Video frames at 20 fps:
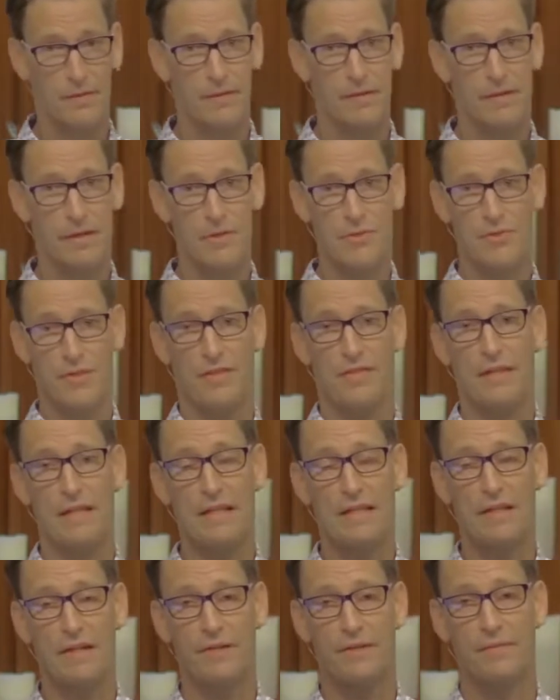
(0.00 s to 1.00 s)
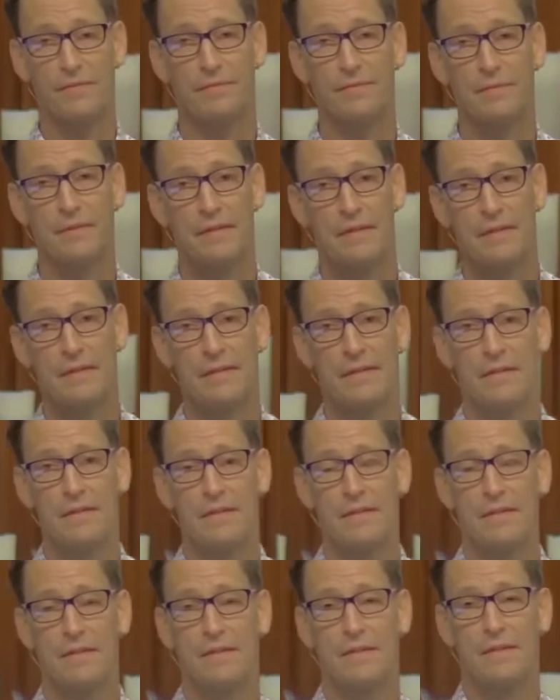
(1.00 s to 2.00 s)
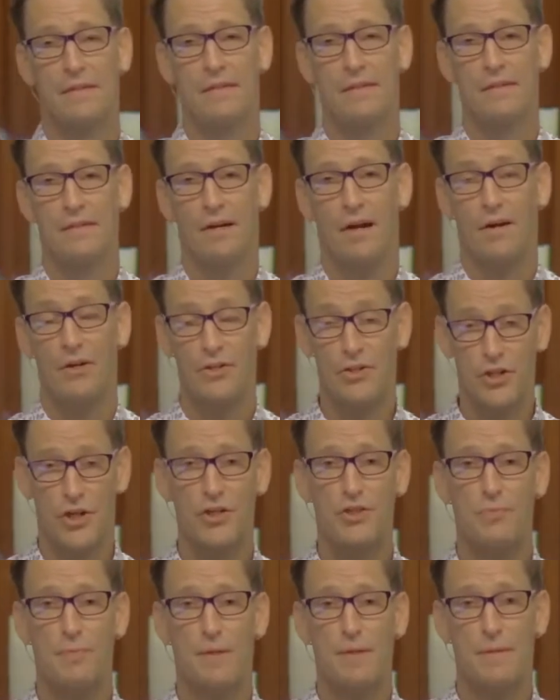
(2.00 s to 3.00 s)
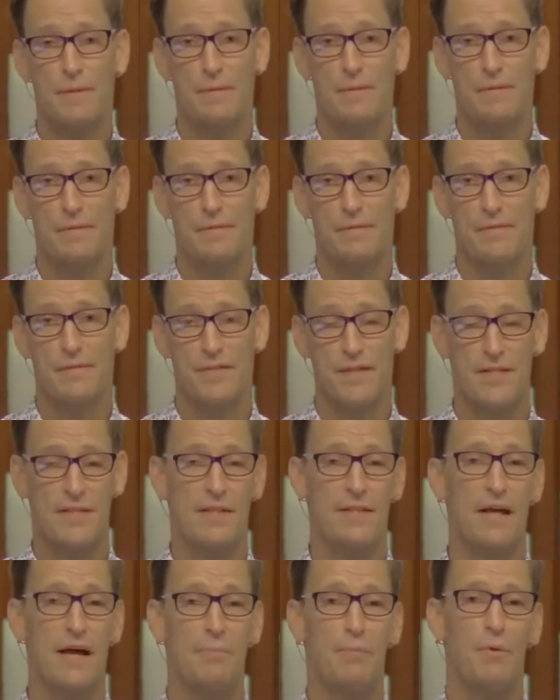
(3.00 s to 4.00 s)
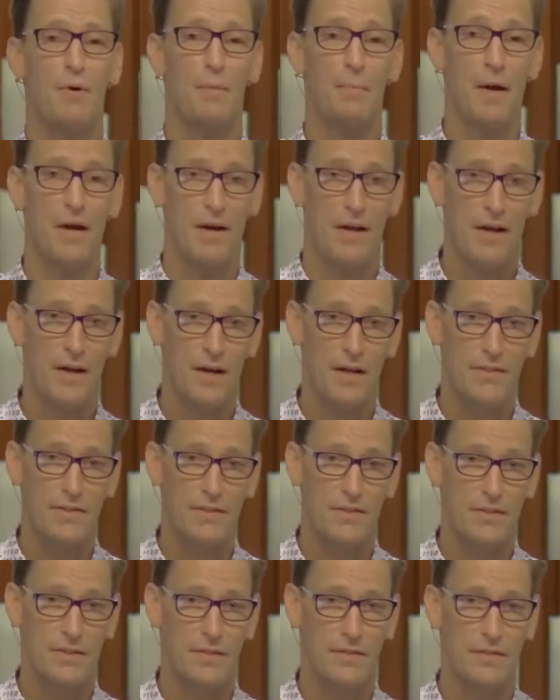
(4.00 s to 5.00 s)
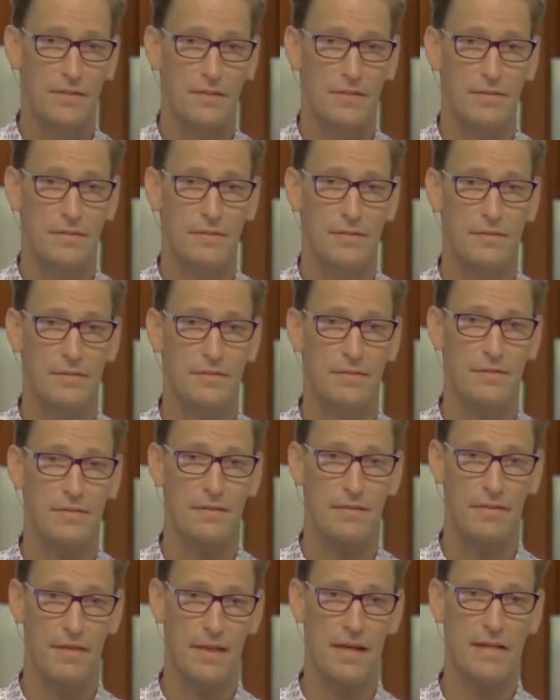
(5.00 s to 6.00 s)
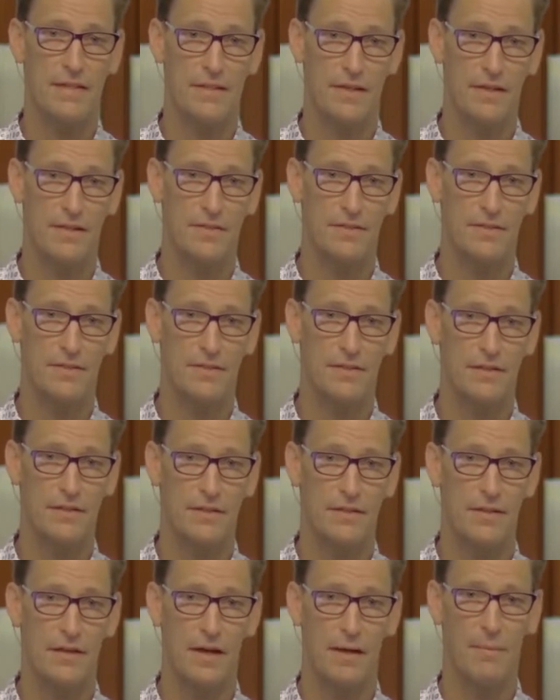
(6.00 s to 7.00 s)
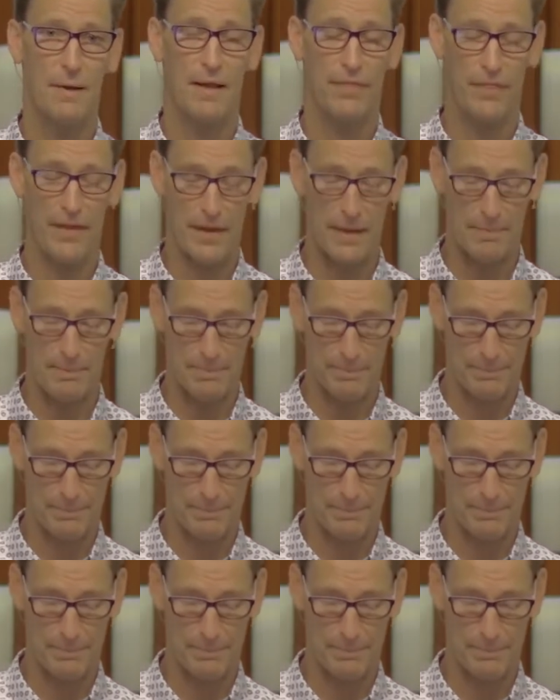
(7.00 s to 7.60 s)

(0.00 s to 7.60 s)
Here's the thing, though our judgment says a lot more about us than it does about them.